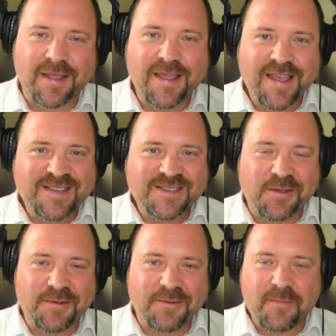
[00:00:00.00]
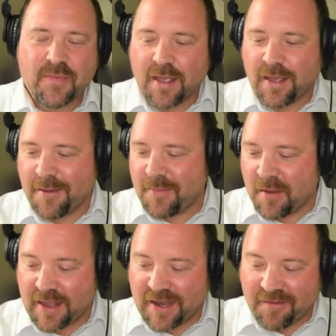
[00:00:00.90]
So I
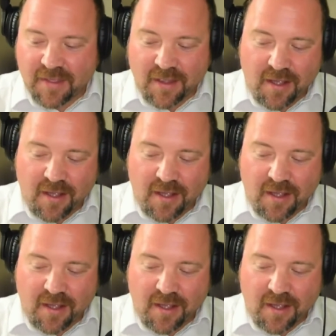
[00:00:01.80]
better leave it there.